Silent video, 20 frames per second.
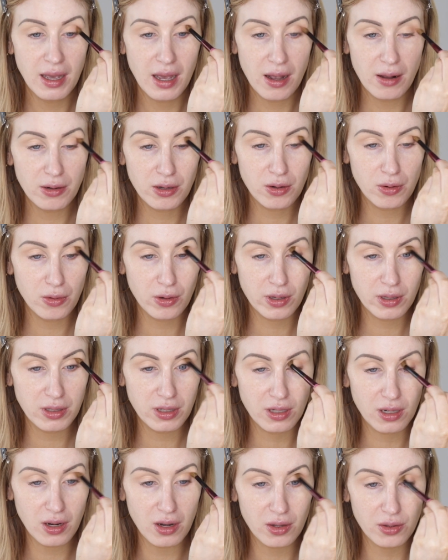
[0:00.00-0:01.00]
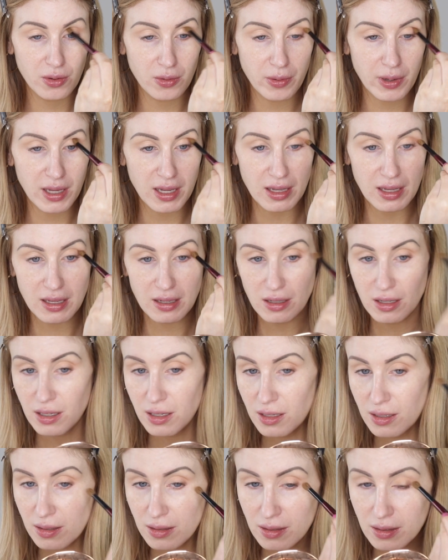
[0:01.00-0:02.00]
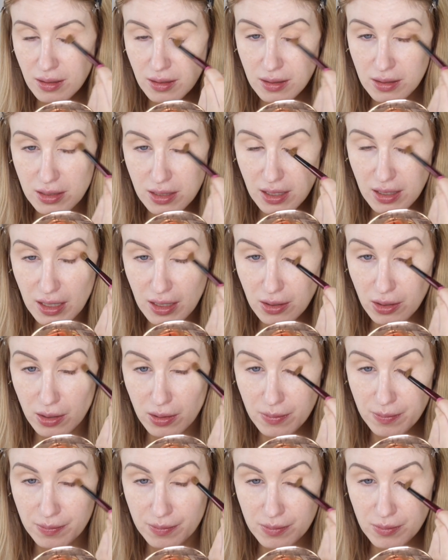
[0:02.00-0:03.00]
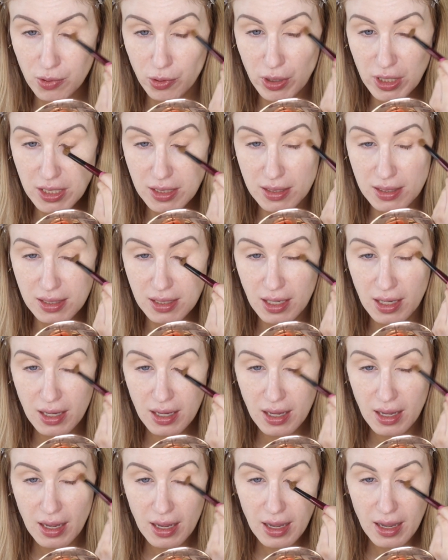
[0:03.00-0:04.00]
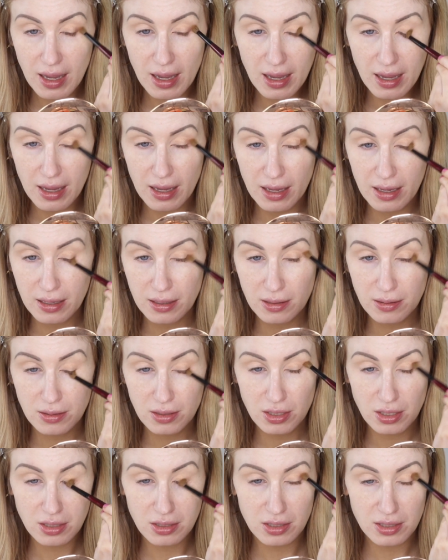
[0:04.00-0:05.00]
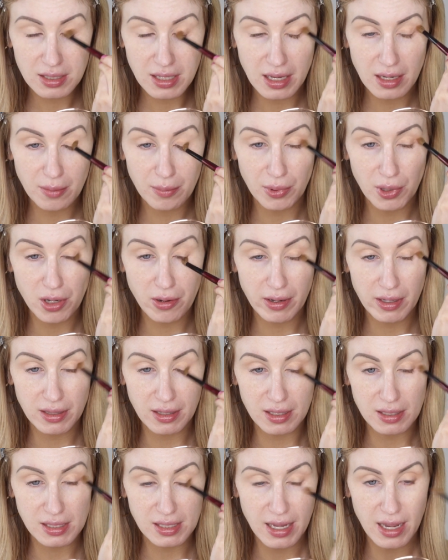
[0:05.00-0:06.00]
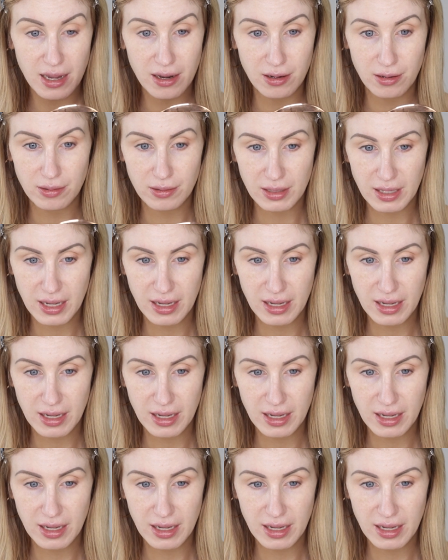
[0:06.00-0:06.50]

outer corner all the way inner to the inner crease and just kind of blowing this out.